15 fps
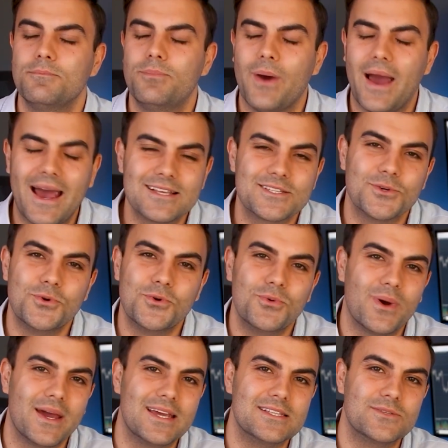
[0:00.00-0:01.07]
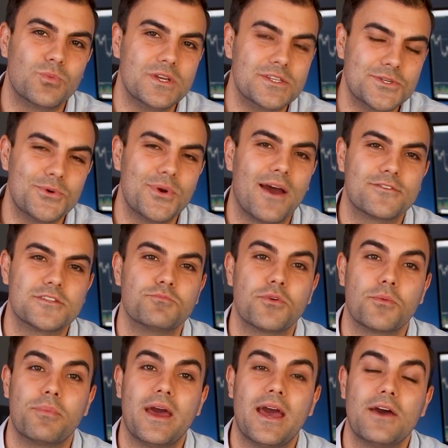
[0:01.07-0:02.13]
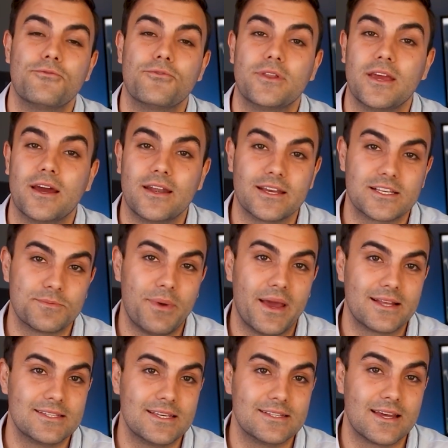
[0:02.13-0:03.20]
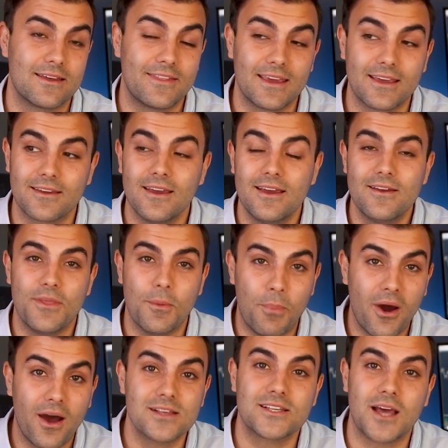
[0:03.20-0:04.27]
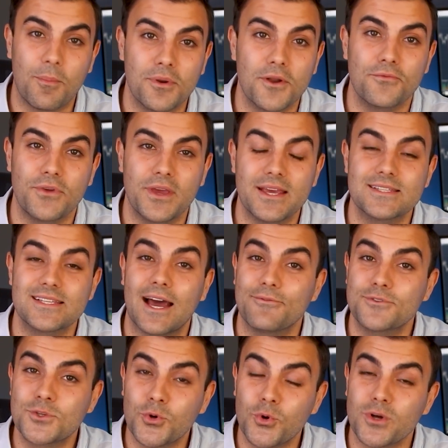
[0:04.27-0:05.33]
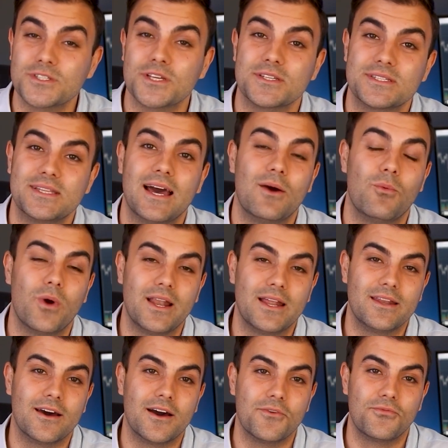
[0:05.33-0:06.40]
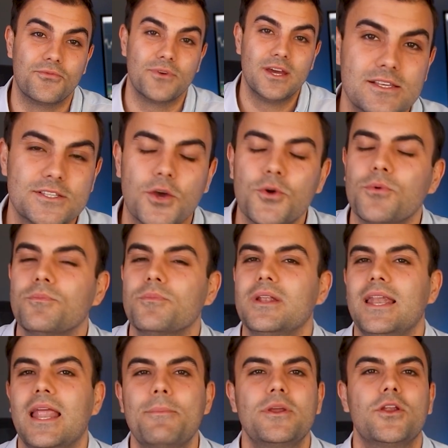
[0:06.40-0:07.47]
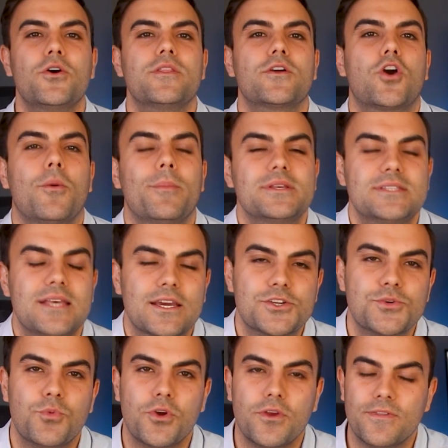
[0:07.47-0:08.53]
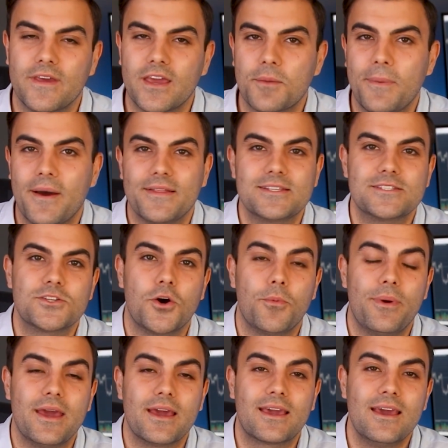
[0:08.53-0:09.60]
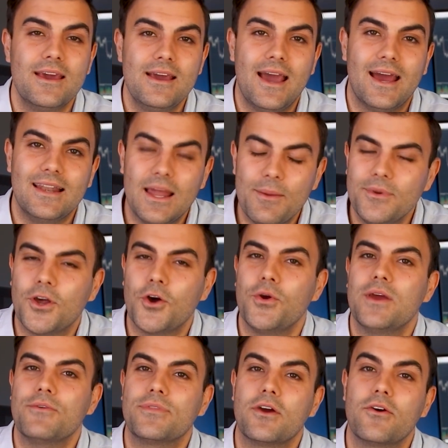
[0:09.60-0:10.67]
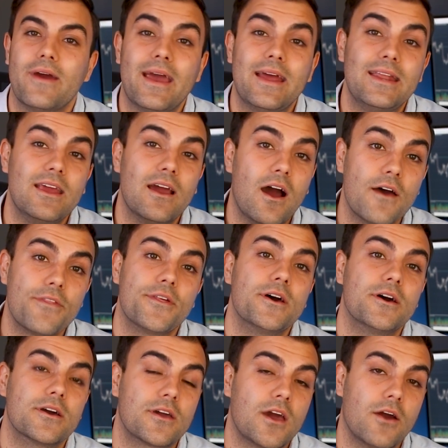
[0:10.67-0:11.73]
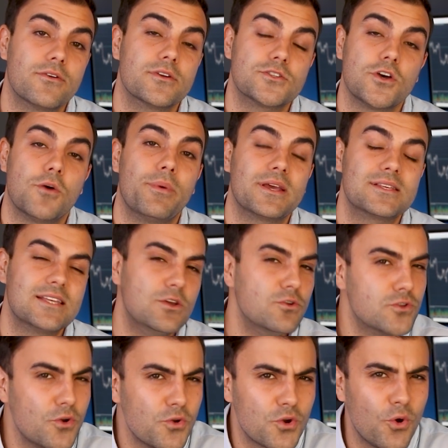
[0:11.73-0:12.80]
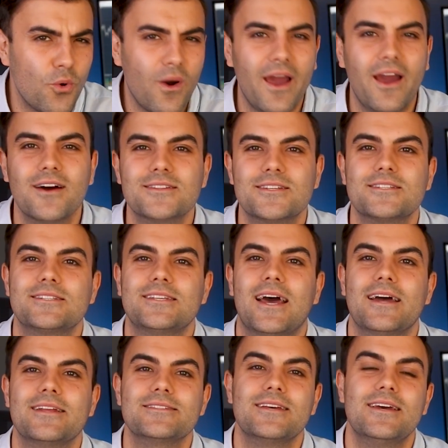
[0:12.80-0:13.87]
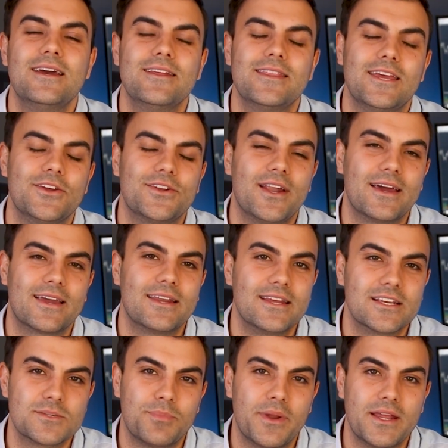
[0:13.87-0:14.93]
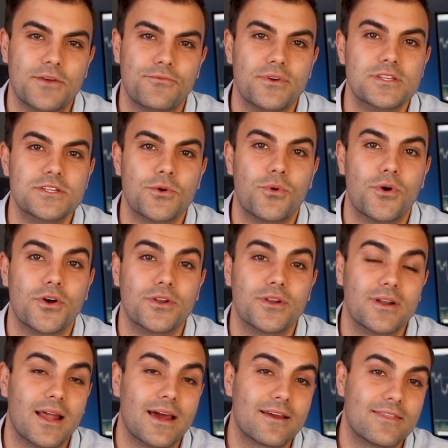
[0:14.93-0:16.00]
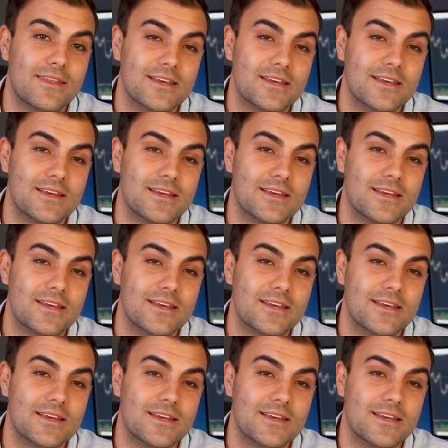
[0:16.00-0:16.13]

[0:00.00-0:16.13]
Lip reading: But as always, we do have to prepare for the unexpected. I think the past couple of years have taught us that well enough. So let me know in the comment section what you think about this topic, and let me know if there are any other current topics that you don't quite understand that you'd like an explainer video on, like